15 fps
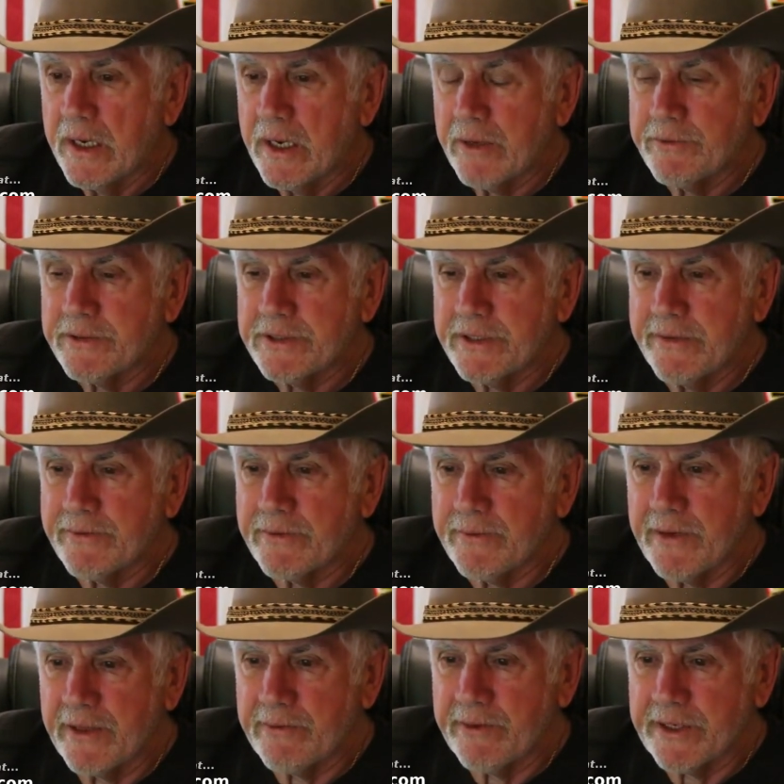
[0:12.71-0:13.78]
I received a
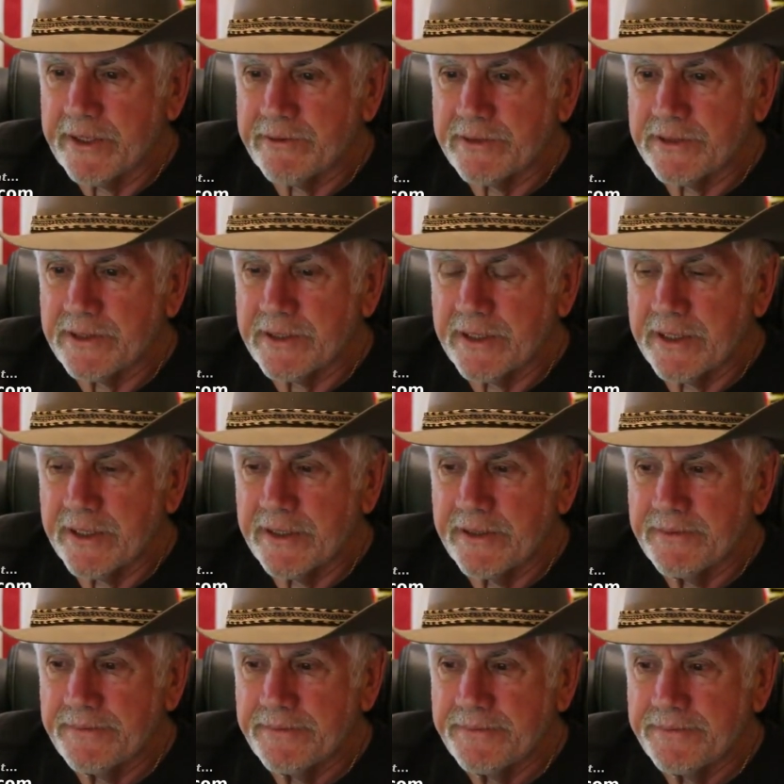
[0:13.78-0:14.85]
rather interesting
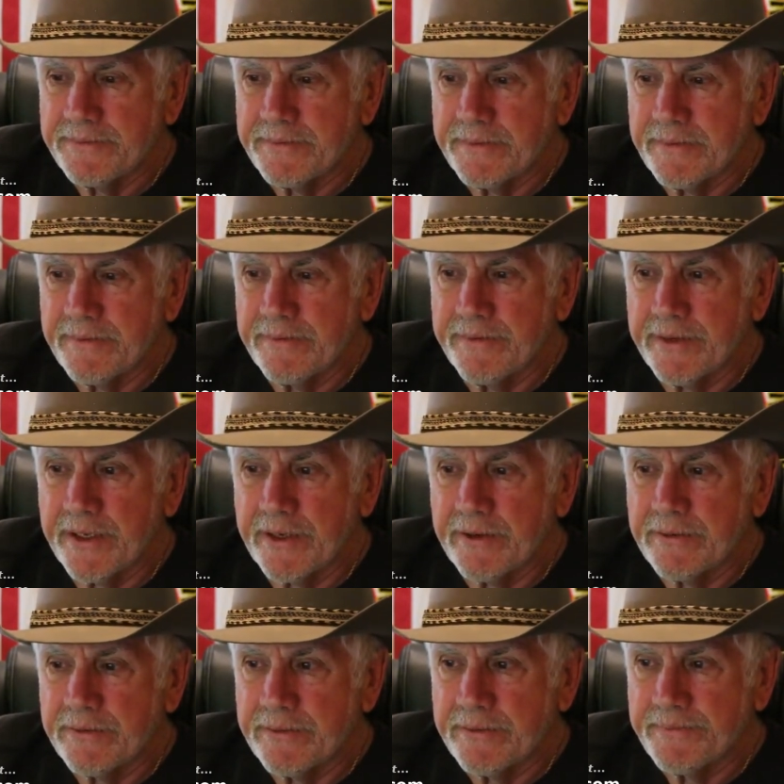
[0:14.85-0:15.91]

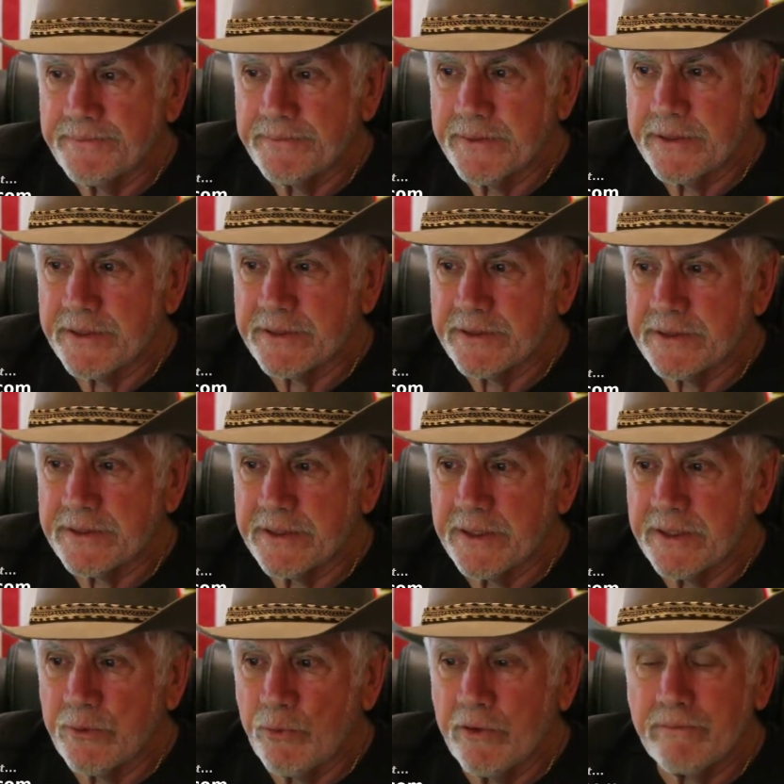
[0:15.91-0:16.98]
video. It's
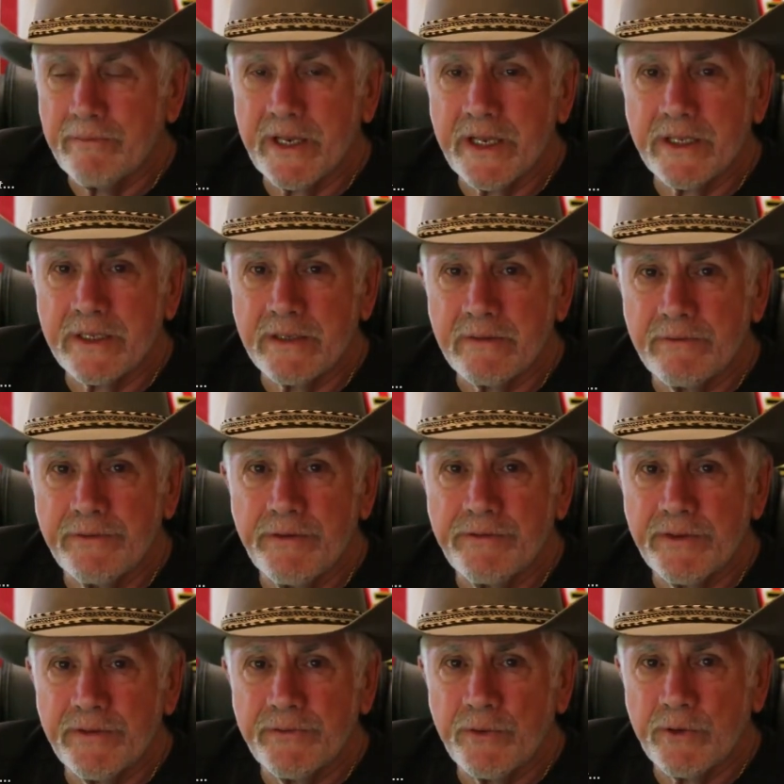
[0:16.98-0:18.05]
1 minute and
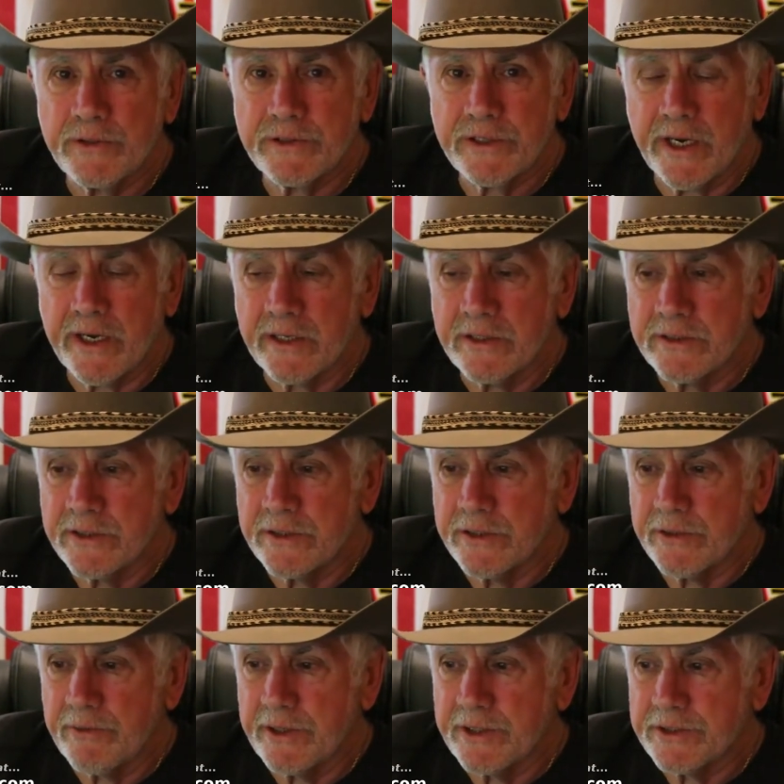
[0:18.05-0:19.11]
54 seconds in
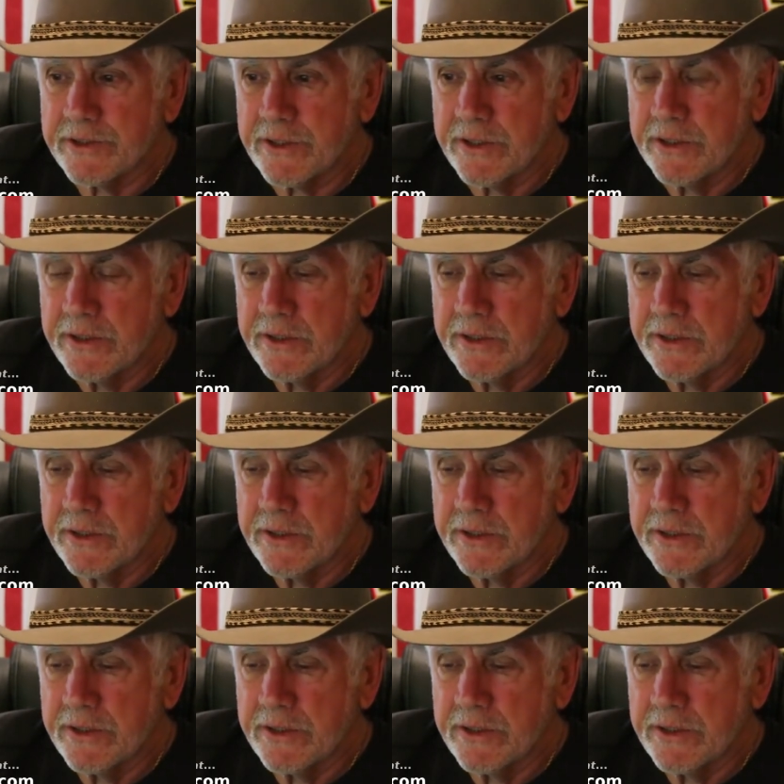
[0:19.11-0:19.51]
duration.